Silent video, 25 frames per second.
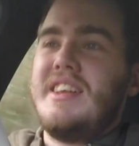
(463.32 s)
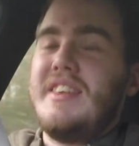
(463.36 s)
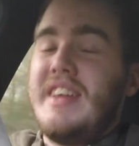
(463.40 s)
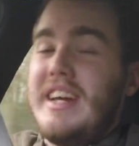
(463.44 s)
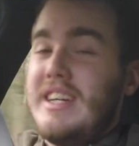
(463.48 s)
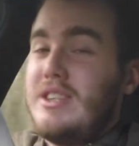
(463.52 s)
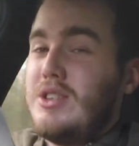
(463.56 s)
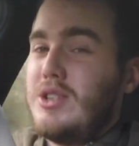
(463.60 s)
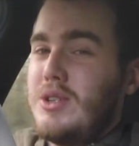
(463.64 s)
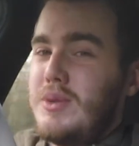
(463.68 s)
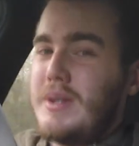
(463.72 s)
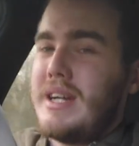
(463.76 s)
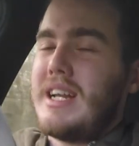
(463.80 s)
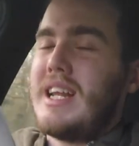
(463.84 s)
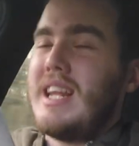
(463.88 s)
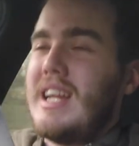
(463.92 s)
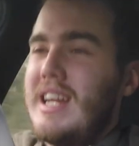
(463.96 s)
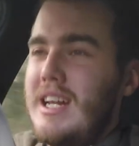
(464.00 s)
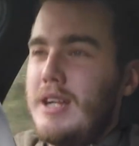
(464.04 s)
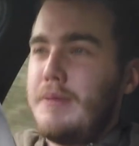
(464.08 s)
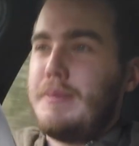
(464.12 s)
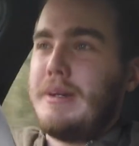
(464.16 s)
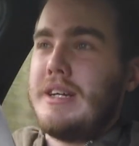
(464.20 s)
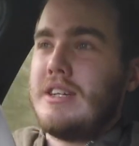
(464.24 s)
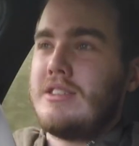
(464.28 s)
They do add a
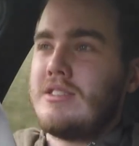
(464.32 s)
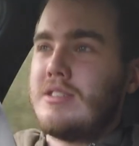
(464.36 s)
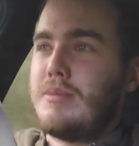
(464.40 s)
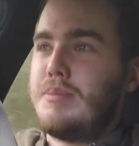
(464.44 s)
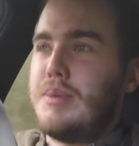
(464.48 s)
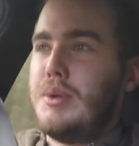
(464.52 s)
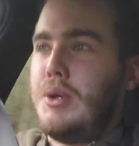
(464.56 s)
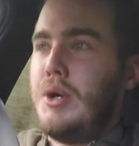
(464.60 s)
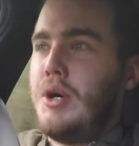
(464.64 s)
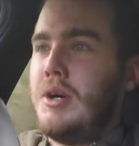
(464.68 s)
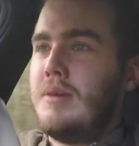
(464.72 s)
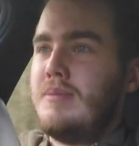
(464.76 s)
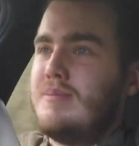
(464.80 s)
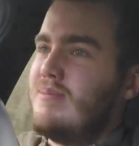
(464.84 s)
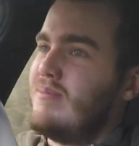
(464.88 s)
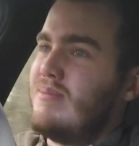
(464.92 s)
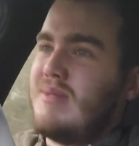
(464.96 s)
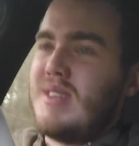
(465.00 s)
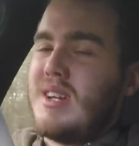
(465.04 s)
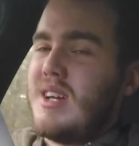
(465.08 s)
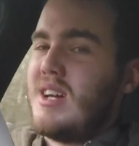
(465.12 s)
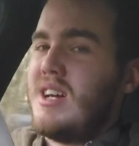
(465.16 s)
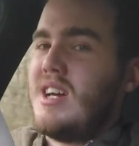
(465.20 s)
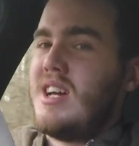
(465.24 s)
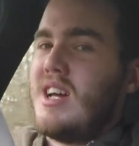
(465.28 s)
little bit of support,
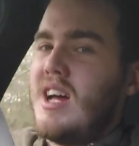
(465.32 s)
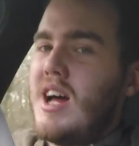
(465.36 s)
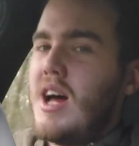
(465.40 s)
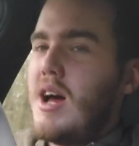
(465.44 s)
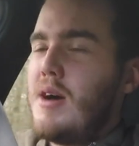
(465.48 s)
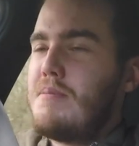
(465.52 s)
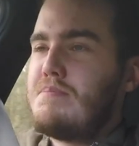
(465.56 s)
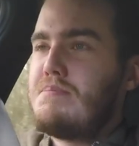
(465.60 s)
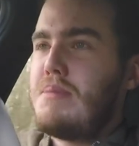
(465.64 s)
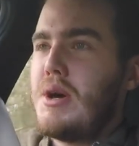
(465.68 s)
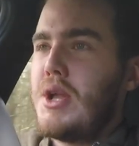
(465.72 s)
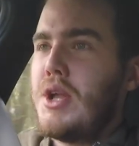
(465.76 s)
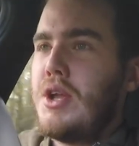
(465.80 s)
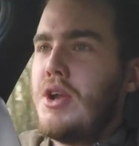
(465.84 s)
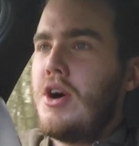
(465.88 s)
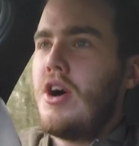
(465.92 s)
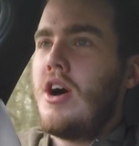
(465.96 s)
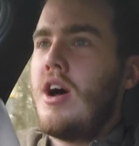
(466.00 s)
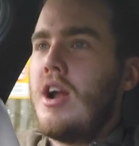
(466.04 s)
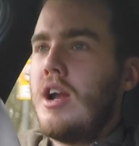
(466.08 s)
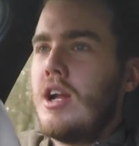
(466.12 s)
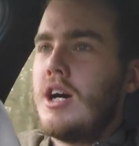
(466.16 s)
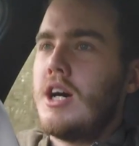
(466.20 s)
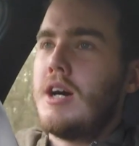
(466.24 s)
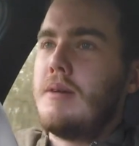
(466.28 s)
but
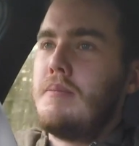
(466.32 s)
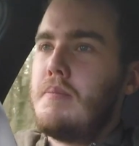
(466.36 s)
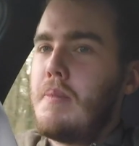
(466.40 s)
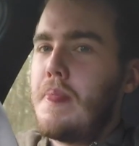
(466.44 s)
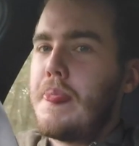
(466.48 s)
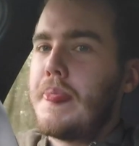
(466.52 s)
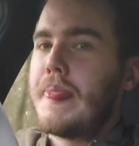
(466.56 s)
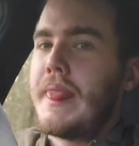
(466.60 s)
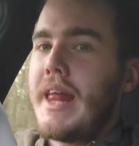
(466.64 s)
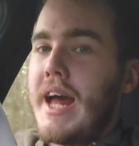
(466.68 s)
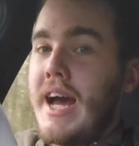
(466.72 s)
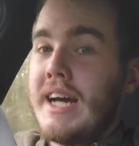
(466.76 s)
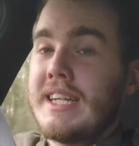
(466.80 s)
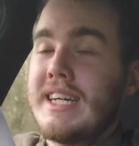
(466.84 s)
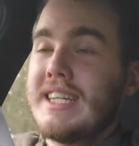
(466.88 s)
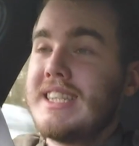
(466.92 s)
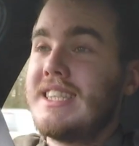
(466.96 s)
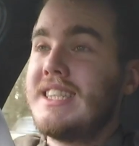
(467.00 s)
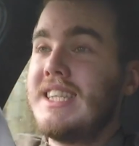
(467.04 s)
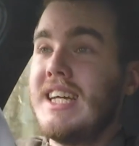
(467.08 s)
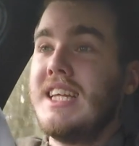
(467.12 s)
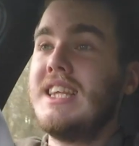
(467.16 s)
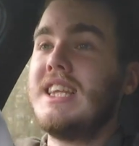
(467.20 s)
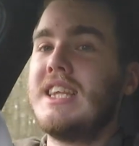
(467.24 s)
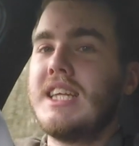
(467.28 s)
not a lot. And I
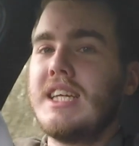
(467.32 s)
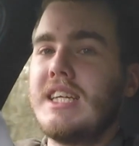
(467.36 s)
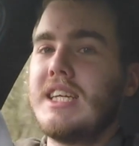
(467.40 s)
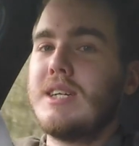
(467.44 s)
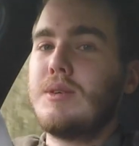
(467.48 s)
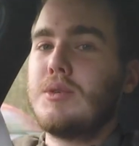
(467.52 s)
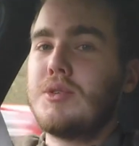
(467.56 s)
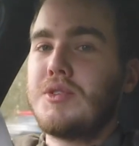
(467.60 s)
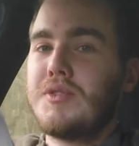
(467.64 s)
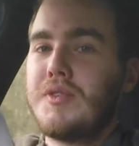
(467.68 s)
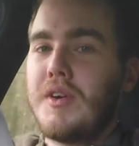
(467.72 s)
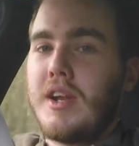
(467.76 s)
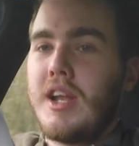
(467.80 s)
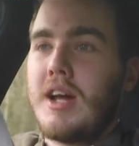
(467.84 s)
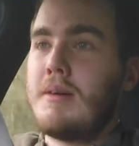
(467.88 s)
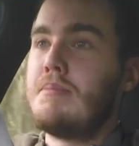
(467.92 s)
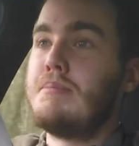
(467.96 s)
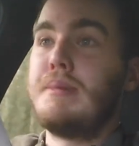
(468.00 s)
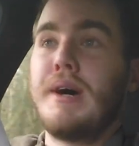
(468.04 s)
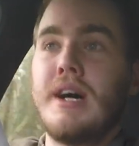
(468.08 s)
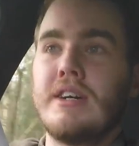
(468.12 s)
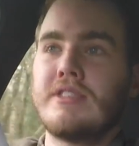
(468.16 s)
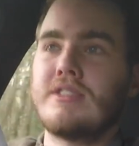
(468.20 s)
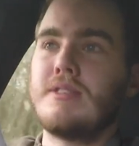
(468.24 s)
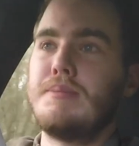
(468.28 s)
did think it was for
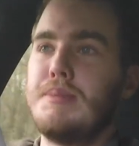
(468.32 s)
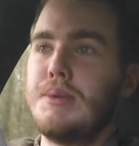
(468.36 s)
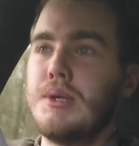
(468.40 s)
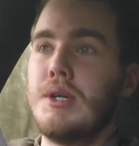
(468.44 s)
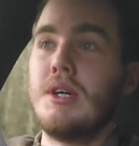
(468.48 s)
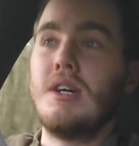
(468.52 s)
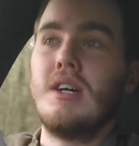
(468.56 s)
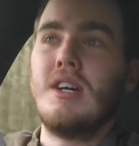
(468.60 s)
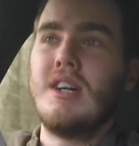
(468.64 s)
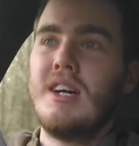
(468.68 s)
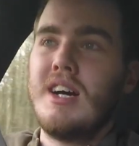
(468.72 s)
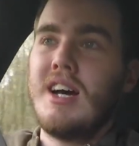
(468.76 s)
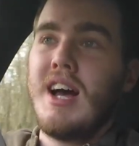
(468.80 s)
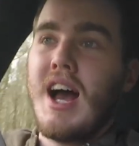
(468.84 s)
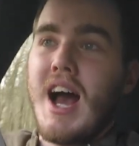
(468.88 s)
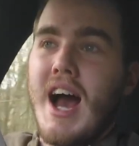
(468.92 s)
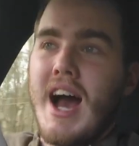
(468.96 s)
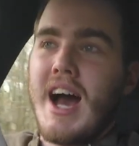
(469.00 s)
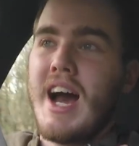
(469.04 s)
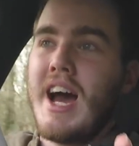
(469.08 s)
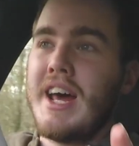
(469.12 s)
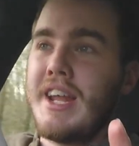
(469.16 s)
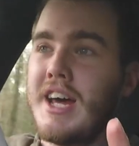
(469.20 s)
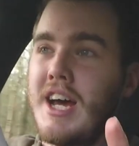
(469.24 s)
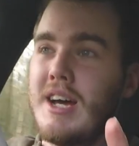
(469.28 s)
lumbar support,
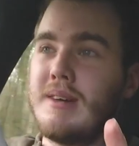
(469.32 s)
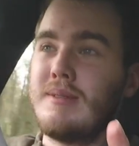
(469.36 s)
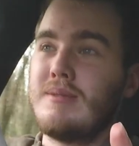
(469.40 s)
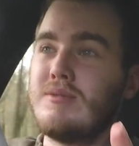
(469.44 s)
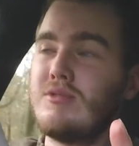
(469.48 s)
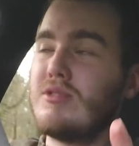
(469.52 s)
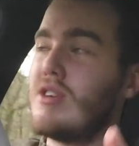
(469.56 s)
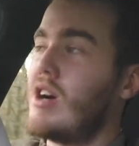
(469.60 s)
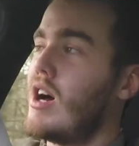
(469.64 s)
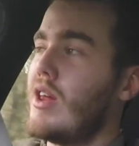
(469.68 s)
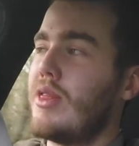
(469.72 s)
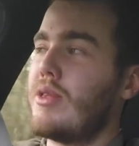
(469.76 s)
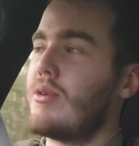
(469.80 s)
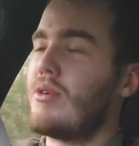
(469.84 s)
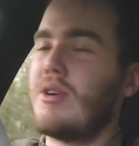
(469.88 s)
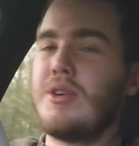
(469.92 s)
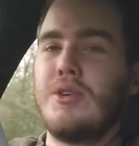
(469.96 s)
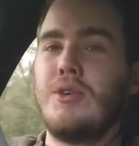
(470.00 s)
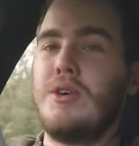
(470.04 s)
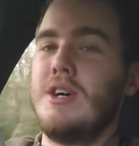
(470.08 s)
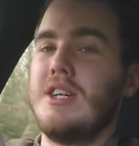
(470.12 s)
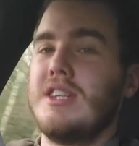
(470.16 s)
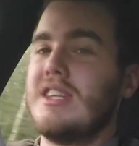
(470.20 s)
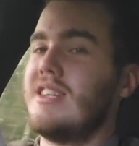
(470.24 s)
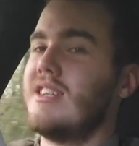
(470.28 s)
and I am rather
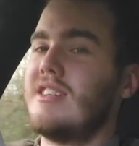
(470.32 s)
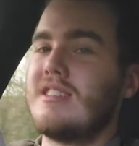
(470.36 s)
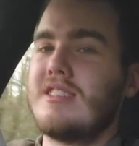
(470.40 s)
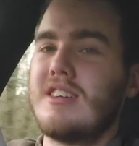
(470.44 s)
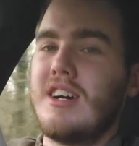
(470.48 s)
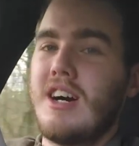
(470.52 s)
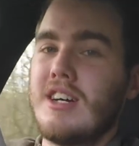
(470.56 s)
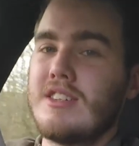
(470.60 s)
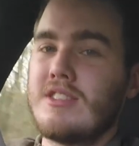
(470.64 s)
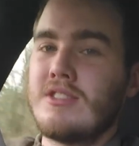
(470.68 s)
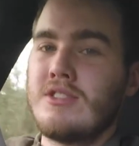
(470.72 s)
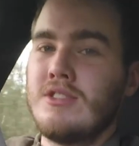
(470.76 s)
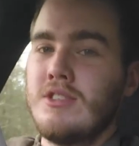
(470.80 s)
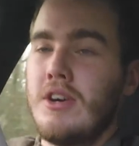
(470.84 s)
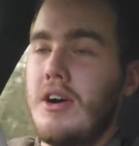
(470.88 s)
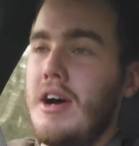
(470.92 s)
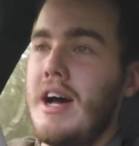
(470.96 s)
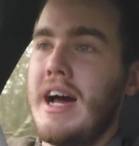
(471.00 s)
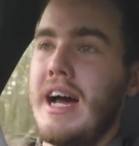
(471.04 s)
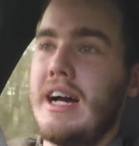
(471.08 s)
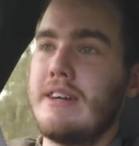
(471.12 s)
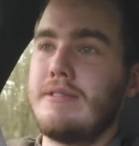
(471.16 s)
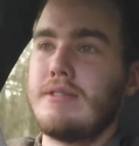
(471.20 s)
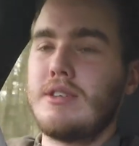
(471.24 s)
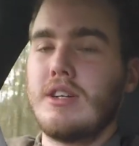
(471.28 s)
annoyed that this car does not
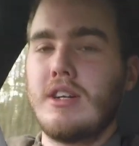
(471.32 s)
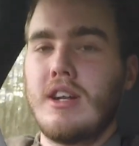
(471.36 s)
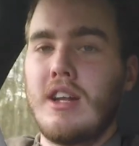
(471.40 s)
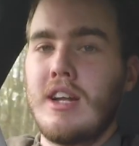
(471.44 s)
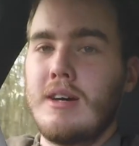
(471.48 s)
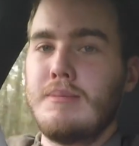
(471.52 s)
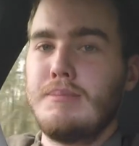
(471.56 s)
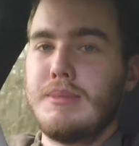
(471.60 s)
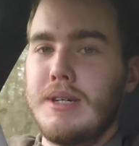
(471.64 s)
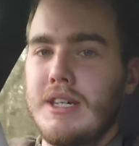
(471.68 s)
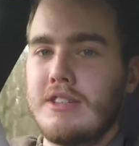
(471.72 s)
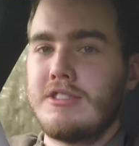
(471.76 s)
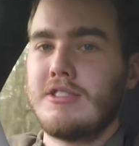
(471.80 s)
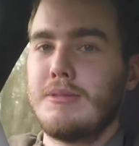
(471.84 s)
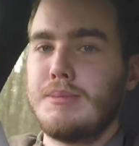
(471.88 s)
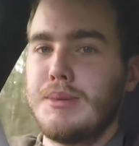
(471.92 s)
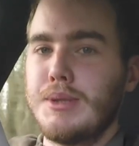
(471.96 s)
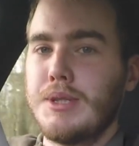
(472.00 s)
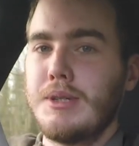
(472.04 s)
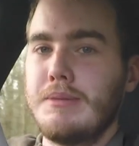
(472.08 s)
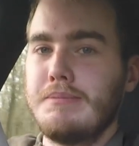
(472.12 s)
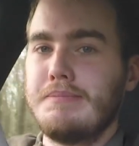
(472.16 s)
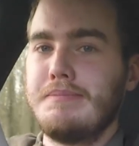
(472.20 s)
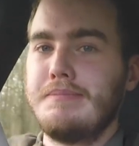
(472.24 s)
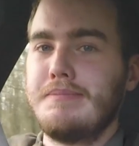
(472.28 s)
have good lumbar
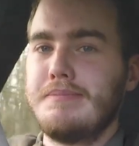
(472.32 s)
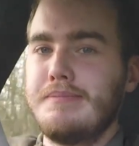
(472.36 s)
support.